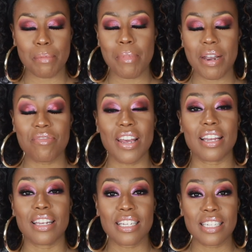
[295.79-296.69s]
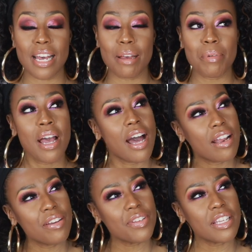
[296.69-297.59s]
Matter of fact, next time, I
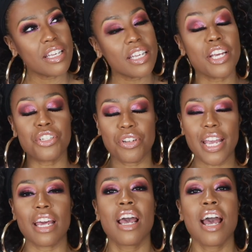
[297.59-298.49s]
don't even think, yes, you can.